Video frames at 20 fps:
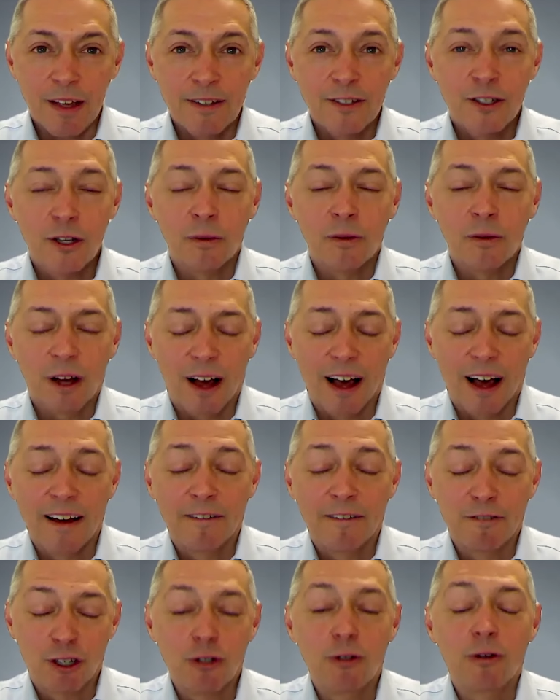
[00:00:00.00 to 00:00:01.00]
So I
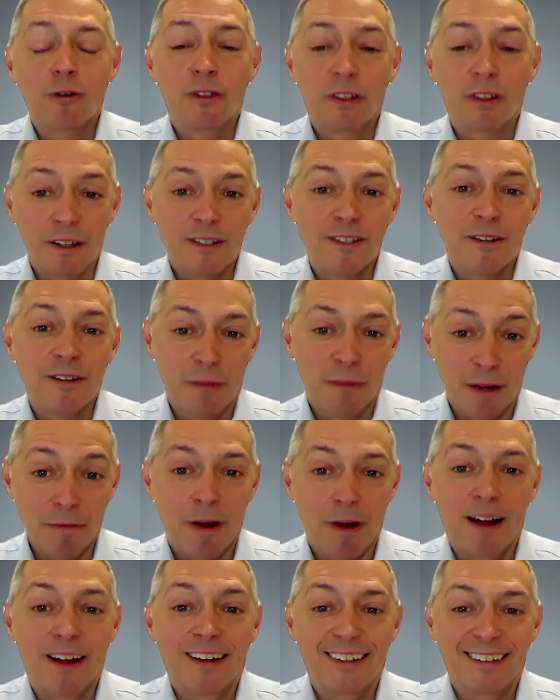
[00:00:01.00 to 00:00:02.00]
have two things in my
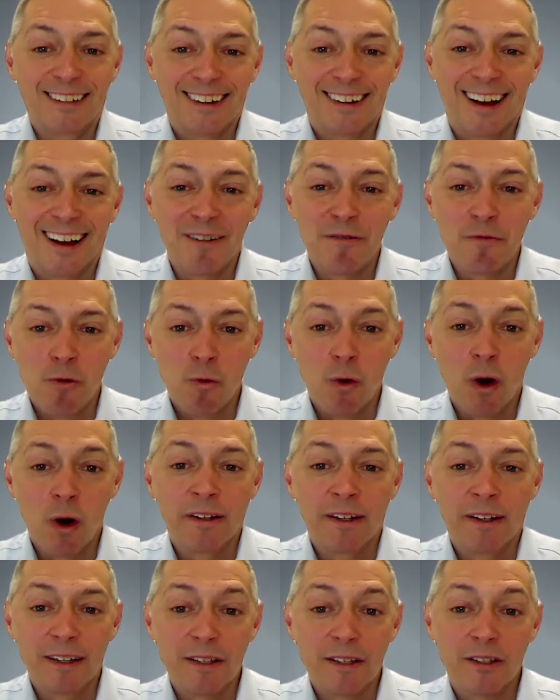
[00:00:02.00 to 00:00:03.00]
mind.
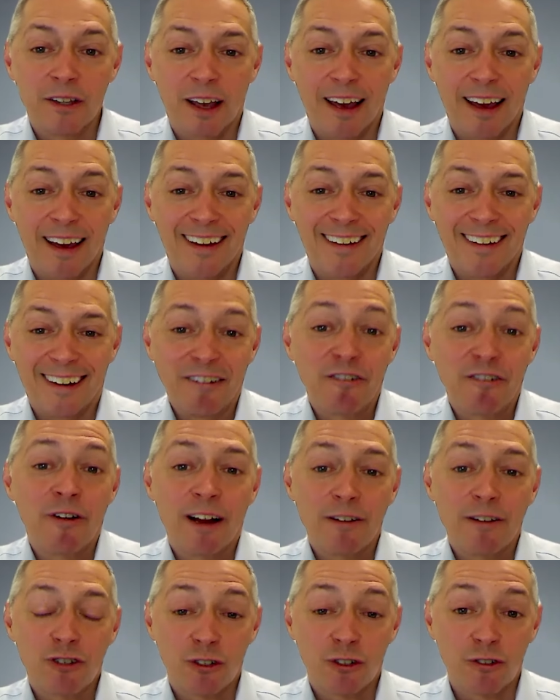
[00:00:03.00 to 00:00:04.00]
One is an
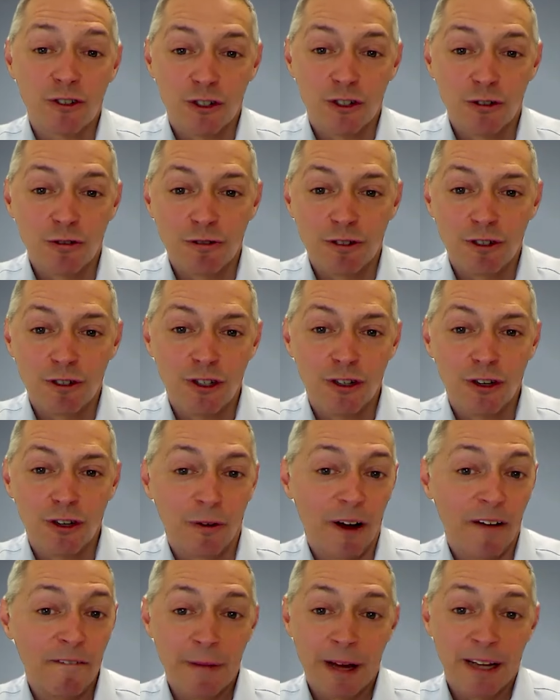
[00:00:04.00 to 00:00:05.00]
international student
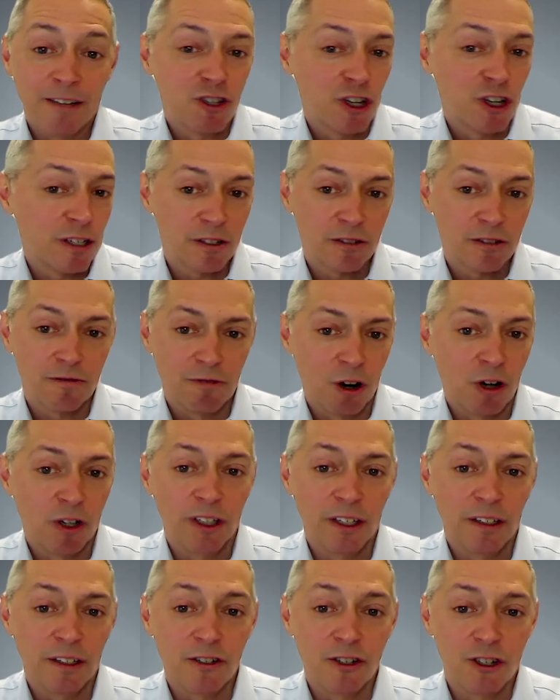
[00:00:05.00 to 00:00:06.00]
who I met just
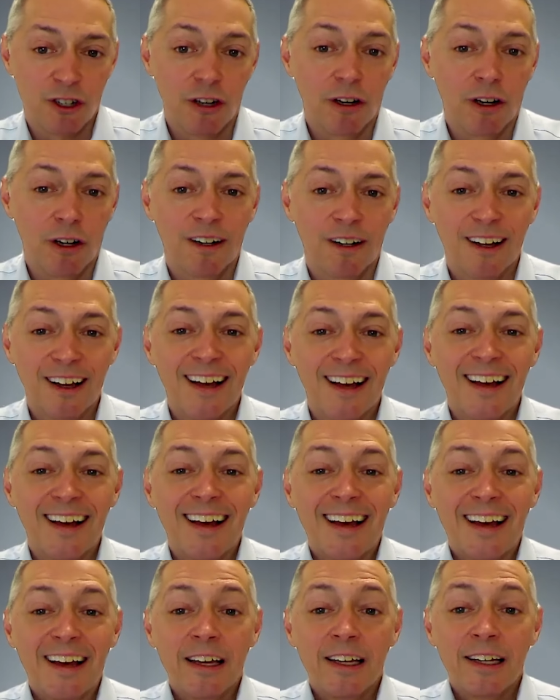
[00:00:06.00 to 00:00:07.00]
early this year,
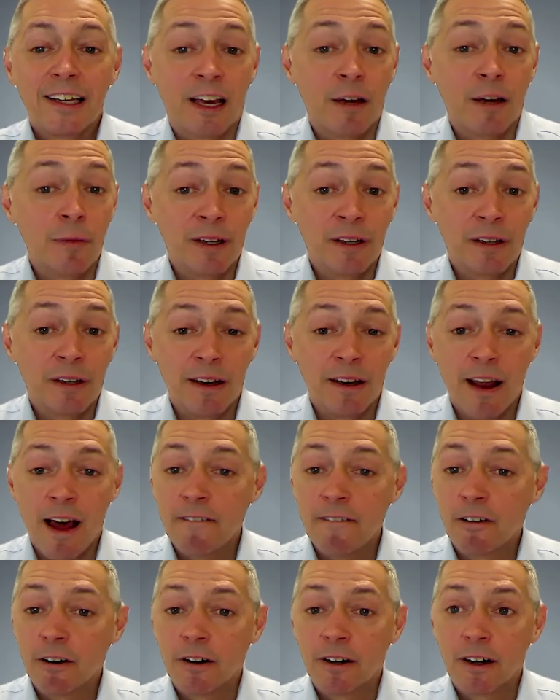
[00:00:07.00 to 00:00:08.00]
came in
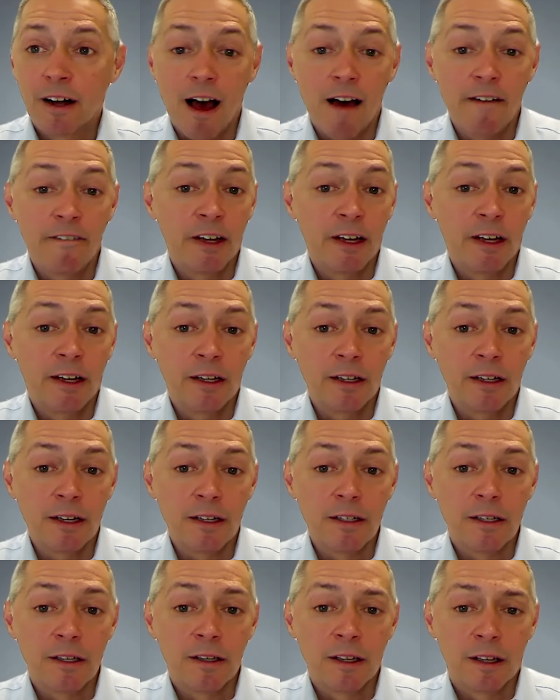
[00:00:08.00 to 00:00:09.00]
never having
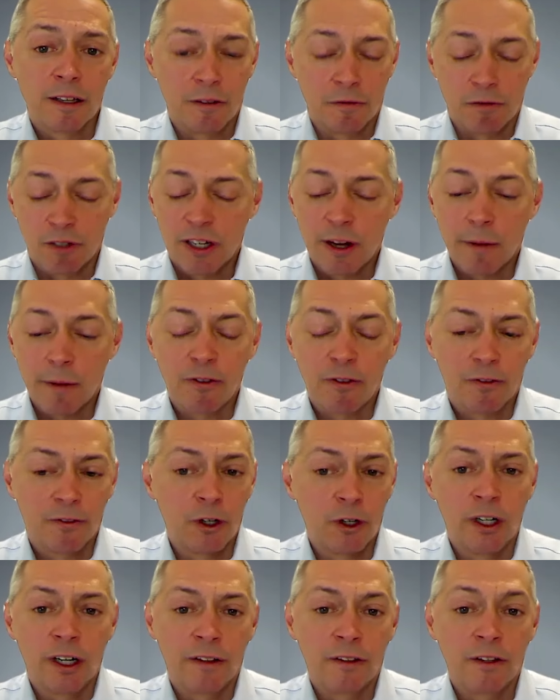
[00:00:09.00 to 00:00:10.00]
stepped
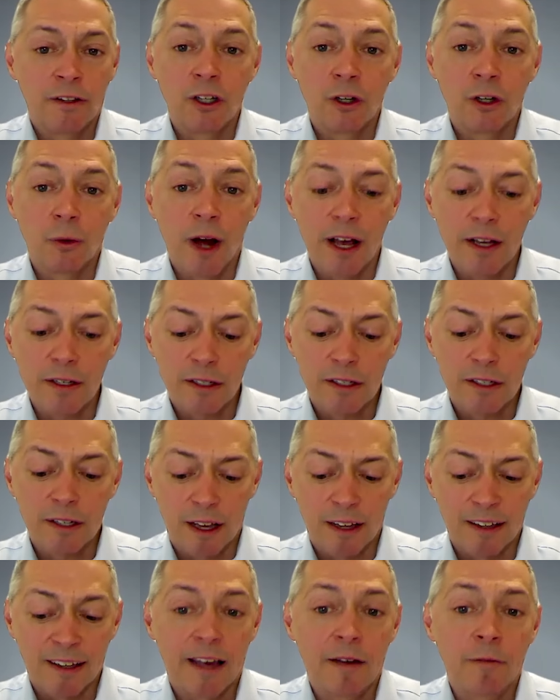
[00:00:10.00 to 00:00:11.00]
foot in the
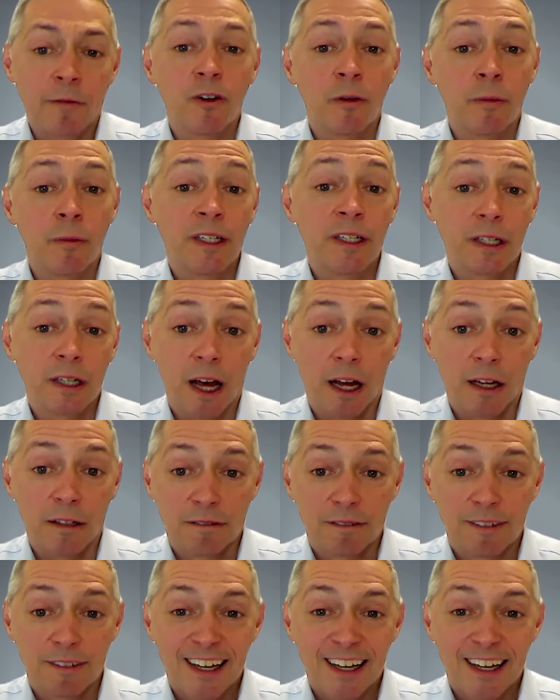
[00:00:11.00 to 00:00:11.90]
US, came from India,